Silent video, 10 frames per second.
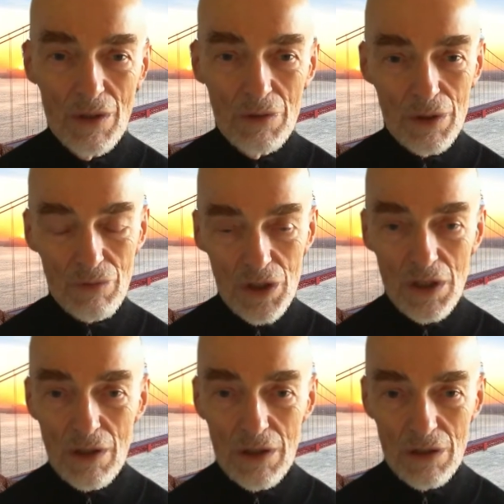one of the
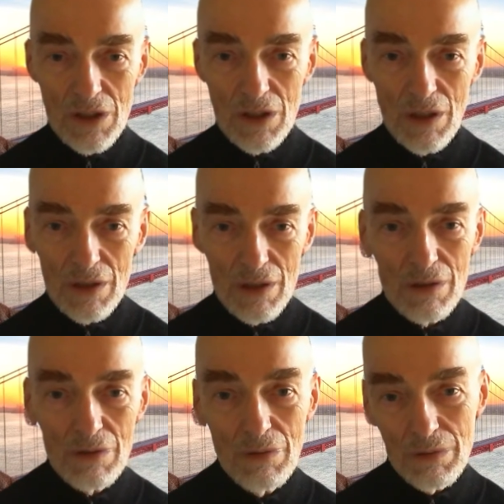targets
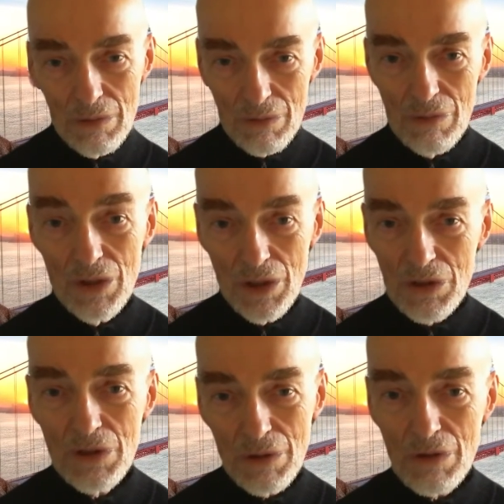
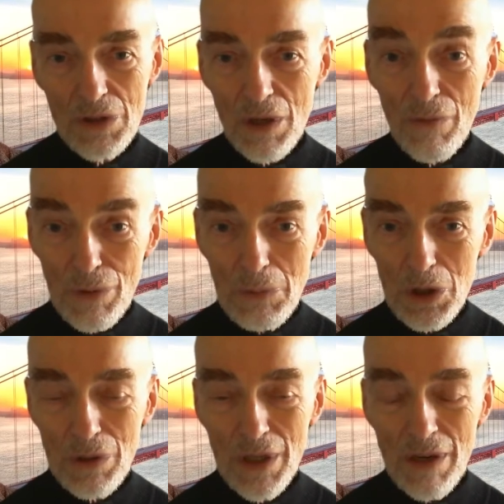is
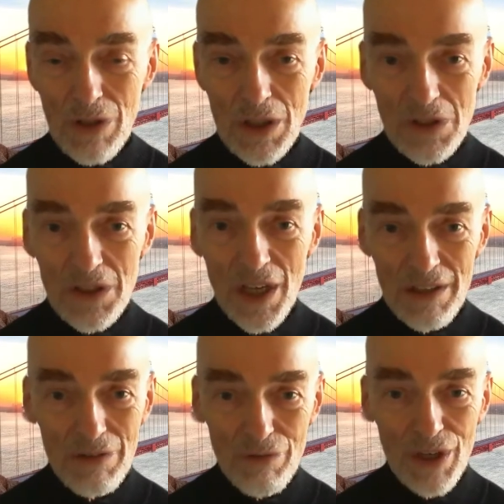confirmatory evidence that,
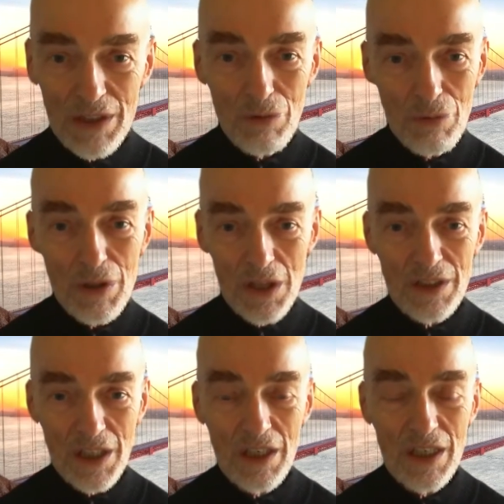in fact, it was
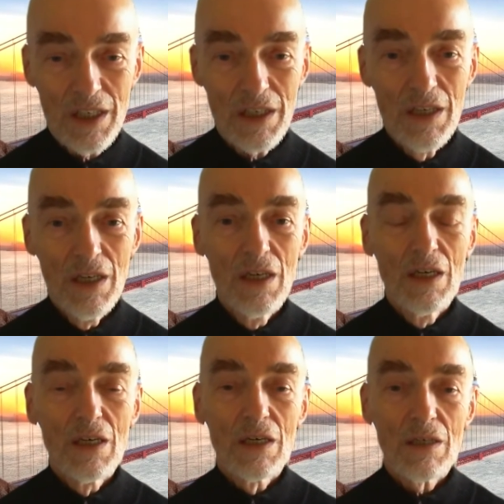Al-Qaeda.
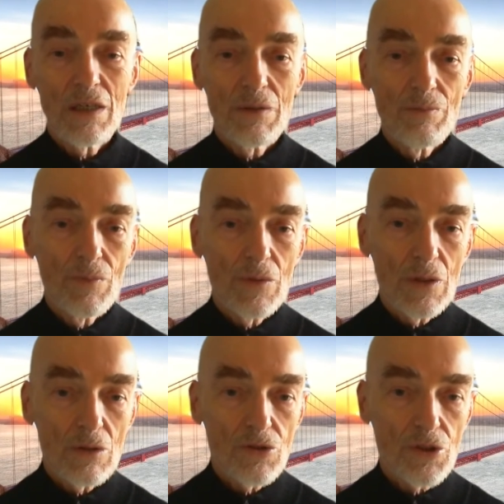
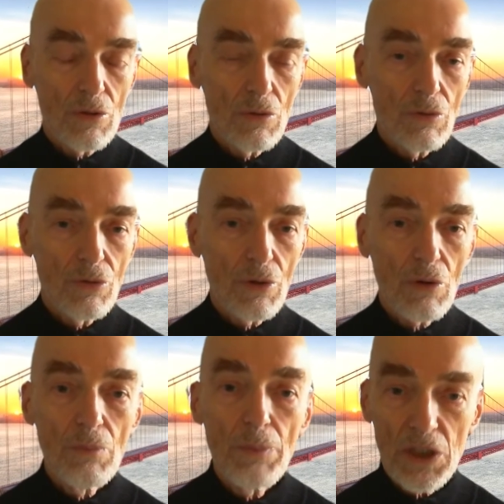So there
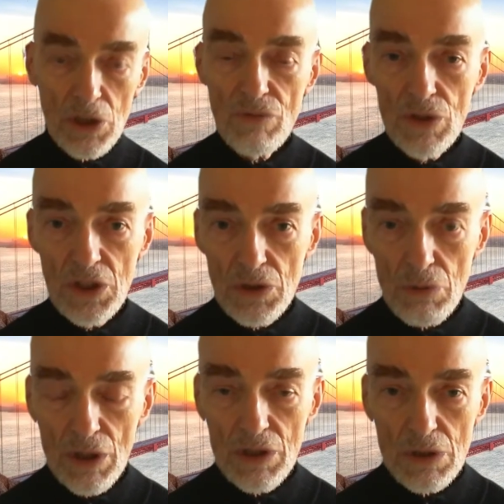were a bunch of reasons
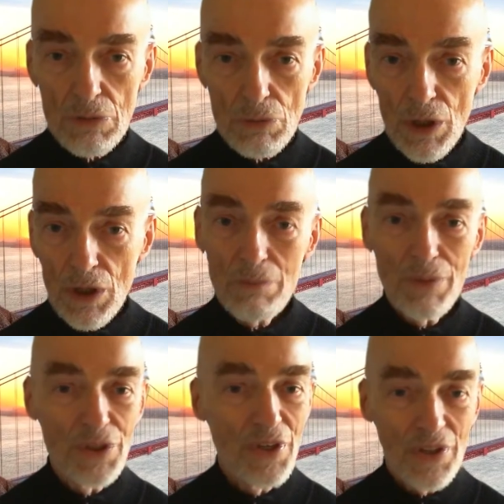why this was wrong,
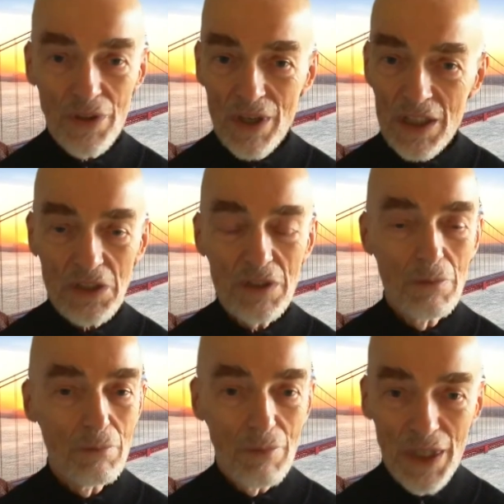but nonetheless,
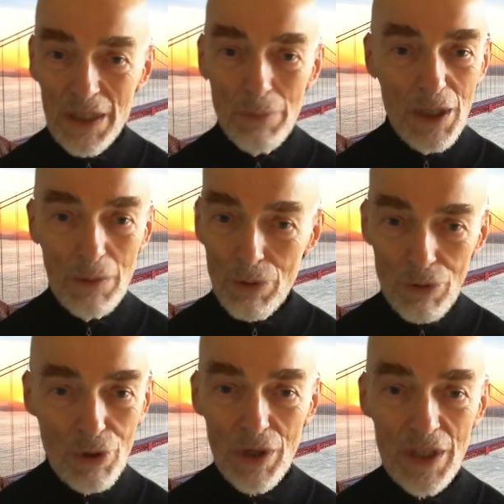many people
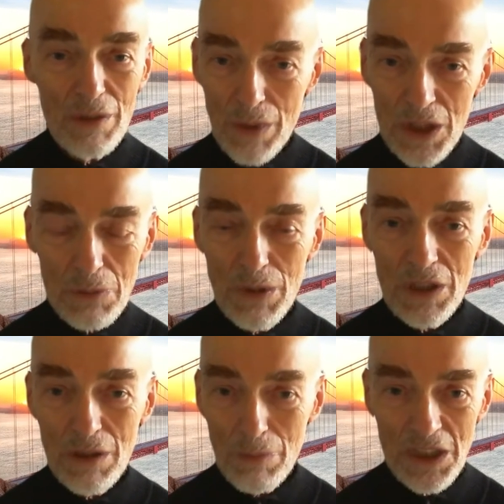thought it must be a
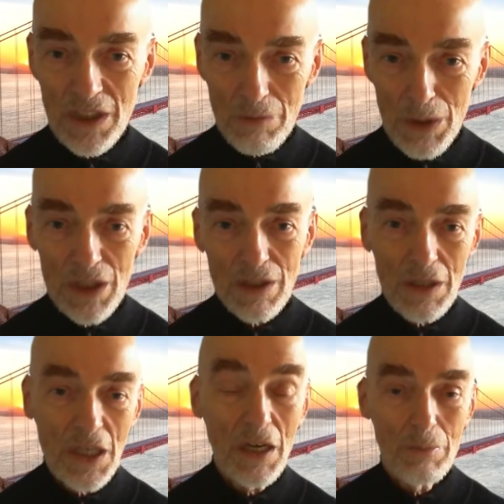domestic mailer,
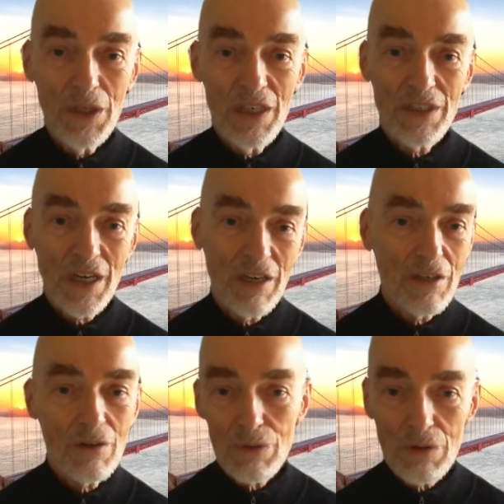it can't be
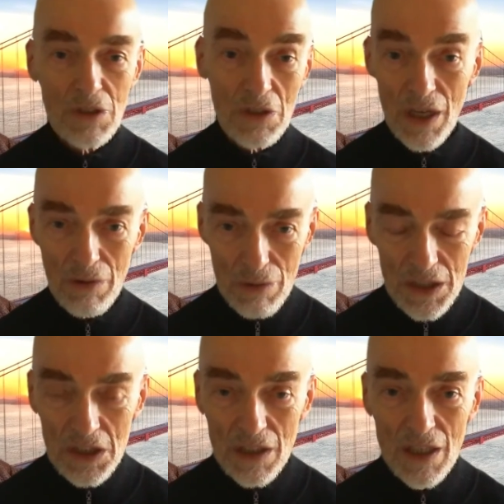Al-Qaeda for this or that
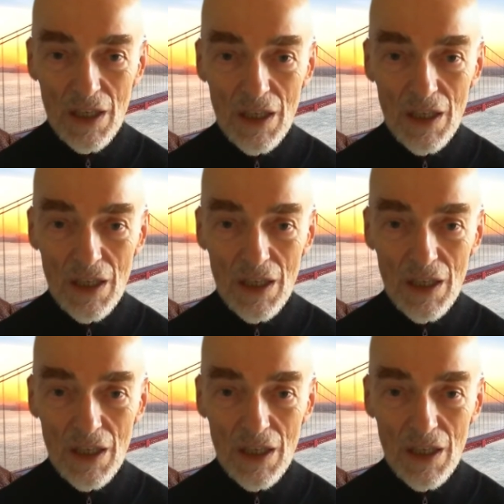reason.